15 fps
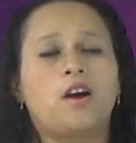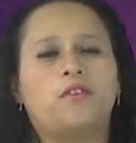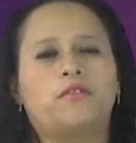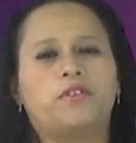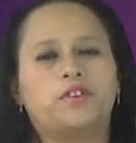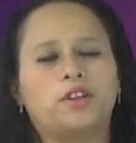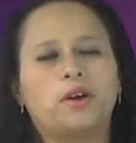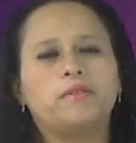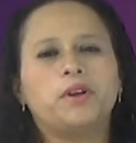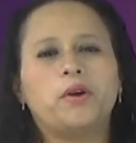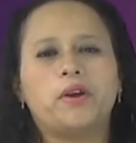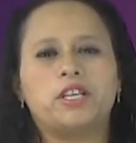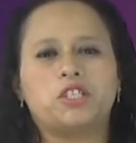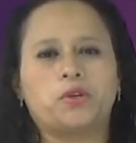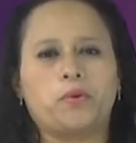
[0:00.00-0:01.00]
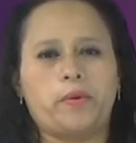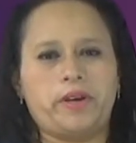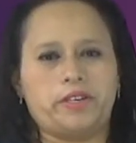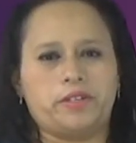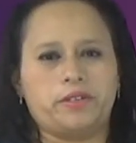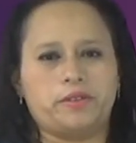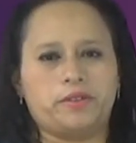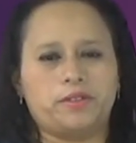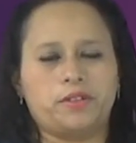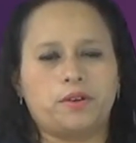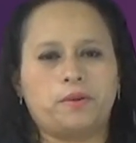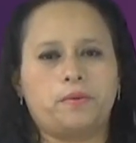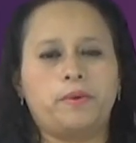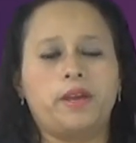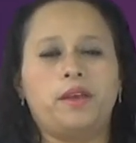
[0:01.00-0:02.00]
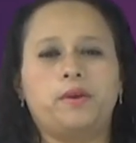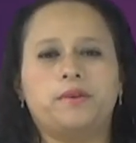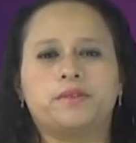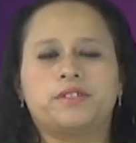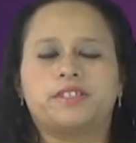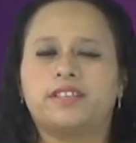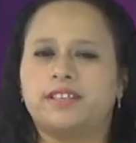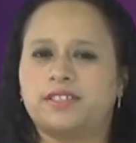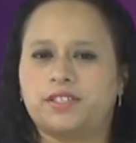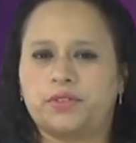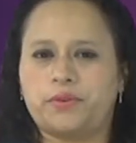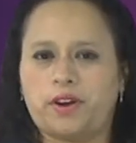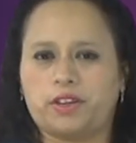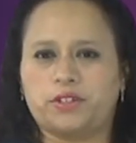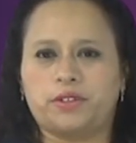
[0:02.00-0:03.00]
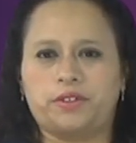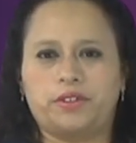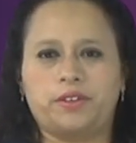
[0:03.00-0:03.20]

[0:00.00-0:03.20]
For WH questions, we use this structure: